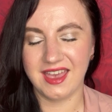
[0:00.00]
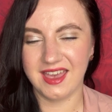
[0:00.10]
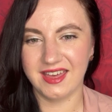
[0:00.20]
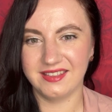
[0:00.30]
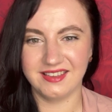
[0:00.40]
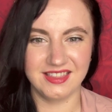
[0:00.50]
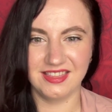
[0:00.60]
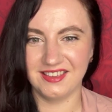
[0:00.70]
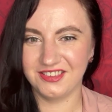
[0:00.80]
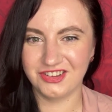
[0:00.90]
And
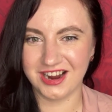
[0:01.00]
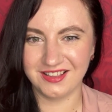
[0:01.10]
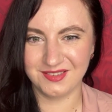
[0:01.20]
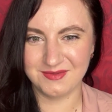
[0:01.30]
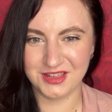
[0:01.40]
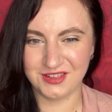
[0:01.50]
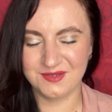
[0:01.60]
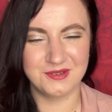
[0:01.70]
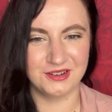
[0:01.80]
in this transmission,